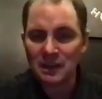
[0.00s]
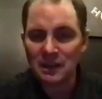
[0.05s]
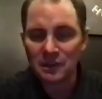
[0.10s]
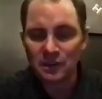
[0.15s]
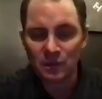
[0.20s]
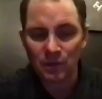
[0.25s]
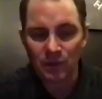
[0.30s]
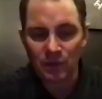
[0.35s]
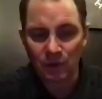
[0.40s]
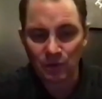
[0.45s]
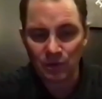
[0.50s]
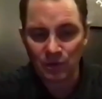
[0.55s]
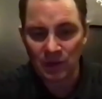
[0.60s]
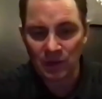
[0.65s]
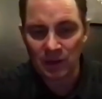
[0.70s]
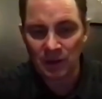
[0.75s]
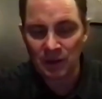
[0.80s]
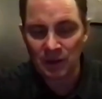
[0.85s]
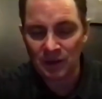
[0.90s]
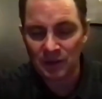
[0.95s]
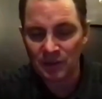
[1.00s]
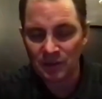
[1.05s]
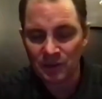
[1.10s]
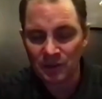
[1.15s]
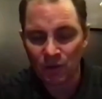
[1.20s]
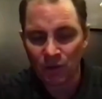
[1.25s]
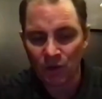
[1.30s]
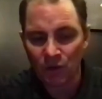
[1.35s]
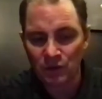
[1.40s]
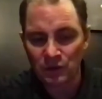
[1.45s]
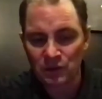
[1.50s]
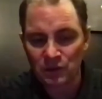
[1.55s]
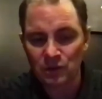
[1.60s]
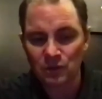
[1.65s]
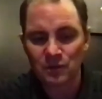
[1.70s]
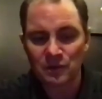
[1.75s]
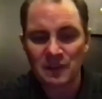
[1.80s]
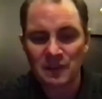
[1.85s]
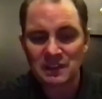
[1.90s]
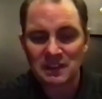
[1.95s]
You know, there are
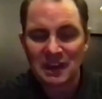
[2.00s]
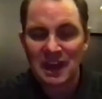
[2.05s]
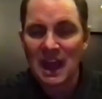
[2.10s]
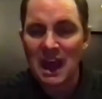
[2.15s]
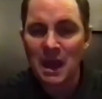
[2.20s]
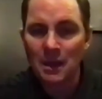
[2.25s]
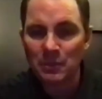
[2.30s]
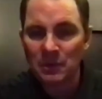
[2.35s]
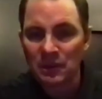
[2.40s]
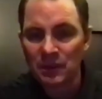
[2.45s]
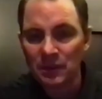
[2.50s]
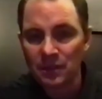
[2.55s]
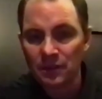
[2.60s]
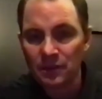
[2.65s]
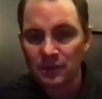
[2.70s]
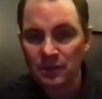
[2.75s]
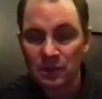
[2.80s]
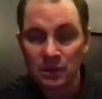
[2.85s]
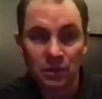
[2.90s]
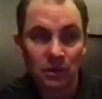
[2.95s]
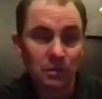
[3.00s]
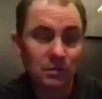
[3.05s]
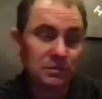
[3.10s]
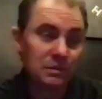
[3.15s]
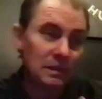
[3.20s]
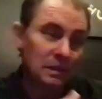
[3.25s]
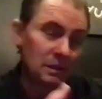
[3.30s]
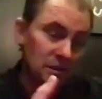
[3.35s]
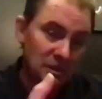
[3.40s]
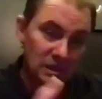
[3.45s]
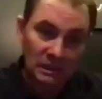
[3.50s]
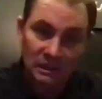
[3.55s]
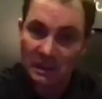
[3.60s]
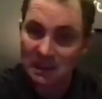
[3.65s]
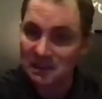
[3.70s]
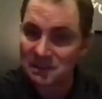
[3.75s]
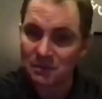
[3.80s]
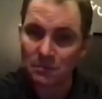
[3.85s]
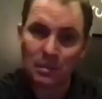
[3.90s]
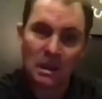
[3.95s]
certain things that happen, you know, there's
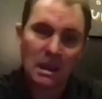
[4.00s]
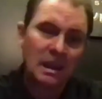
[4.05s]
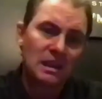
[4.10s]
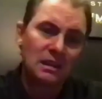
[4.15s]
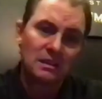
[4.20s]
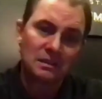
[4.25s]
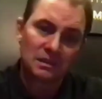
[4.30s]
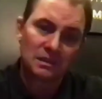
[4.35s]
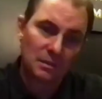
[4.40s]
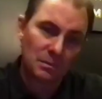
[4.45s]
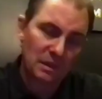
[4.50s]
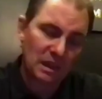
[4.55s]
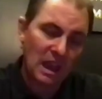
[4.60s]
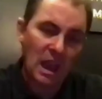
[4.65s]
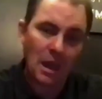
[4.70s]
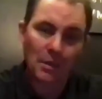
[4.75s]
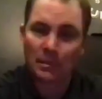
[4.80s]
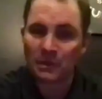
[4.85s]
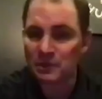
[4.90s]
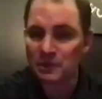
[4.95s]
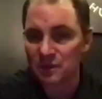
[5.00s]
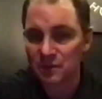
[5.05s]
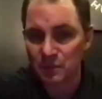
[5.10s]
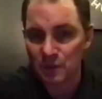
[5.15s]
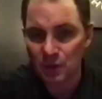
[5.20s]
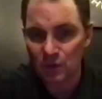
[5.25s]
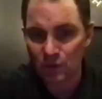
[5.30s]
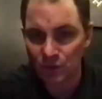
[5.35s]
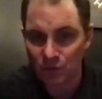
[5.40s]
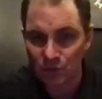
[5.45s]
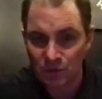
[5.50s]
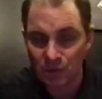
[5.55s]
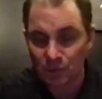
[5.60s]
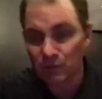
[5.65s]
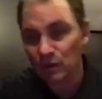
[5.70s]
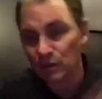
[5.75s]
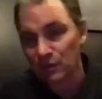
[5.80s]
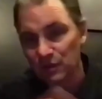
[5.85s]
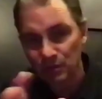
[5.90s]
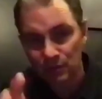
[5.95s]
delays in paint, something happens to the motor, you
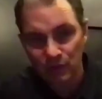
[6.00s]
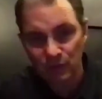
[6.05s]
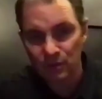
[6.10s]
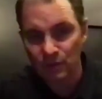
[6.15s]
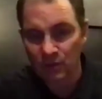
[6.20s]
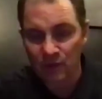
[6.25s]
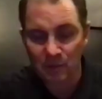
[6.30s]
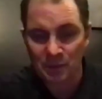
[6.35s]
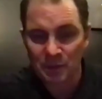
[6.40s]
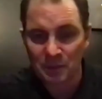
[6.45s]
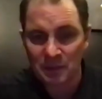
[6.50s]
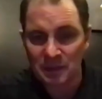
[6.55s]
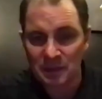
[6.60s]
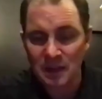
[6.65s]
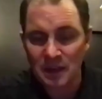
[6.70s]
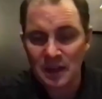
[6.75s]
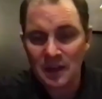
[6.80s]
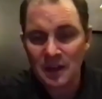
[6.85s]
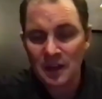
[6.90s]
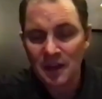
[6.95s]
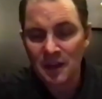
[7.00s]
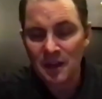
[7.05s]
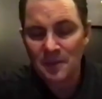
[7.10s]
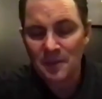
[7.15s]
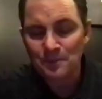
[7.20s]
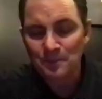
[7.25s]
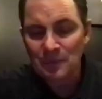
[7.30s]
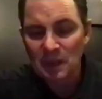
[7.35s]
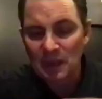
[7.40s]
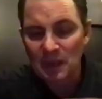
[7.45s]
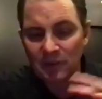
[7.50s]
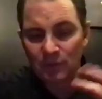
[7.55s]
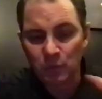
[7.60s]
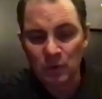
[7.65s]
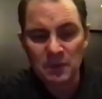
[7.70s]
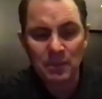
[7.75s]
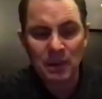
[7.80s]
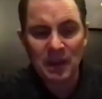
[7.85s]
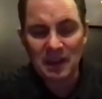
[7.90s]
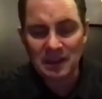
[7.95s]
blow the motor up. I mean, if
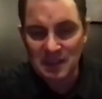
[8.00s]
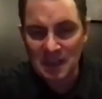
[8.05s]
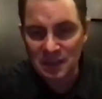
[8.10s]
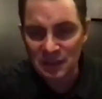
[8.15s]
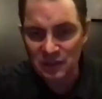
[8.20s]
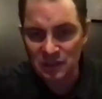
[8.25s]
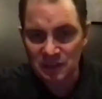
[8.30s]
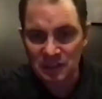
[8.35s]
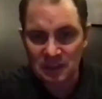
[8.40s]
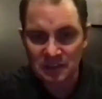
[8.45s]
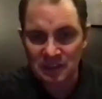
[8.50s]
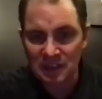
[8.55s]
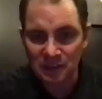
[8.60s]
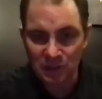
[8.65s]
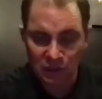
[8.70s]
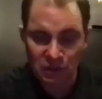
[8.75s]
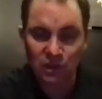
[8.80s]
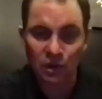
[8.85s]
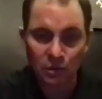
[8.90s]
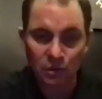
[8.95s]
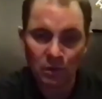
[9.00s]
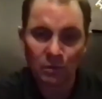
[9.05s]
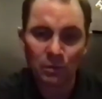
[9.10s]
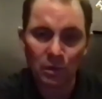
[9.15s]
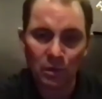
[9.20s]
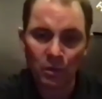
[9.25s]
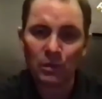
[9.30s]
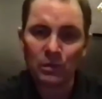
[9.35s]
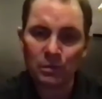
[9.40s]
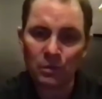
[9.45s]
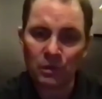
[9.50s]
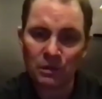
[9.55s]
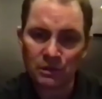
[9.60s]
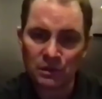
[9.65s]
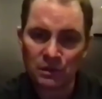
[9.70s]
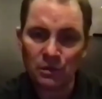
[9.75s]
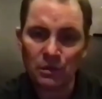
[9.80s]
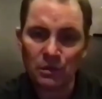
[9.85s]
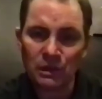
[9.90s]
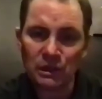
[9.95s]
we pay attention inside the show when we're
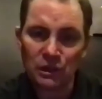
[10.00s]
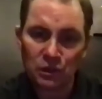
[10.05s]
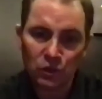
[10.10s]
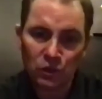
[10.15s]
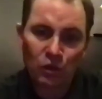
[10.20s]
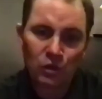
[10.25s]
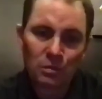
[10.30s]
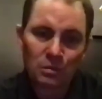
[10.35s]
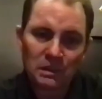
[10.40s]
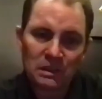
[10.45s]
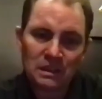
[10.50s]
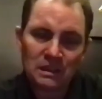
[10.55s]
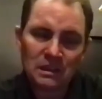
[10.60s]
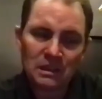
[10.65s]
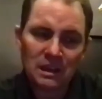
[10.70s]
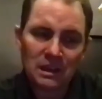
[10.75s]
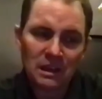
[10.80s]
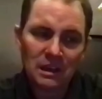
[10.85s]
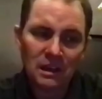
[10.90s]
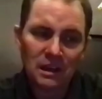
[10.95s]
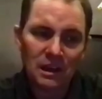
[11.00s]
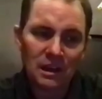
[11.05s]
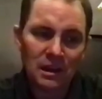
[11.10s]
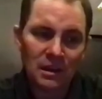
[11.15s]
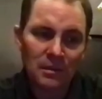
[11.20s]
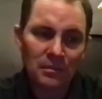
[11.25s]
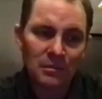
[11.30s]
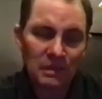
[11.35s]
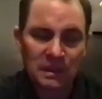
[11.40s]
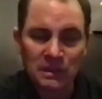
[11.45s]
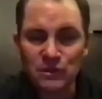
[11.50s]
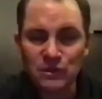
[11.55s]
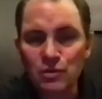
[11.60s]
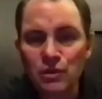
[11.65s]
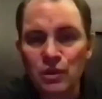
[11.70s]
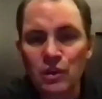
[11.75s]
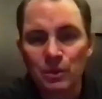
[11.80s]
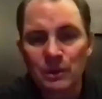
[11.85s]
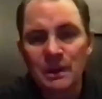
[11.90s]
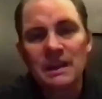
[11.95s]
doing it normally, you
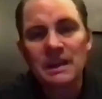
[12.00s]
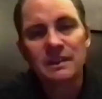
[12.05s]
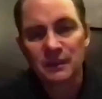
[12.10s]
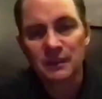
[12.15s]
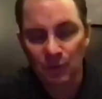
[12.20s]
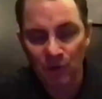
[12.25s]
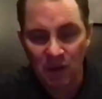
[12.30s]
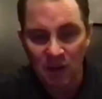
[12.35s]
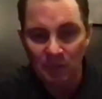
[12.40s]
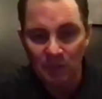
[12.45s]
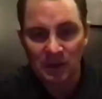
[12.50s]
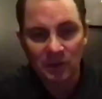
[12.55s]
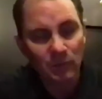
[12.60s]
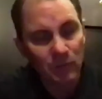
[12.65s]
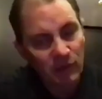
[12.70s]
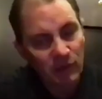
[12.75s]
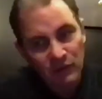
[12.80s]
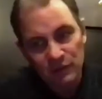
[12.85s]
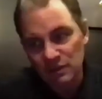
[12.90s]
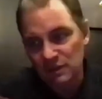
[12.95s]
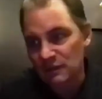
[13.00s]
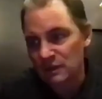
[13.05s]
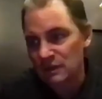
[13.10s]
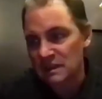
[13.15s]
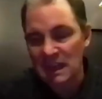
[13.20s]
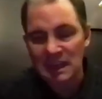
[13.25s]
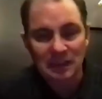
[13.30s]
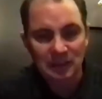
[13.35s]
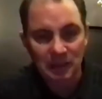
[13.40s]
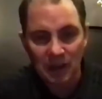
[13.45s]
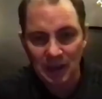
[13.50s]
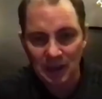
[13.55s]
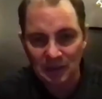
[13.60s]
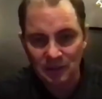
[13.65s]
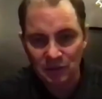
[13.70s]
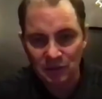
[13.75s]
create the drama. We also have a deadline.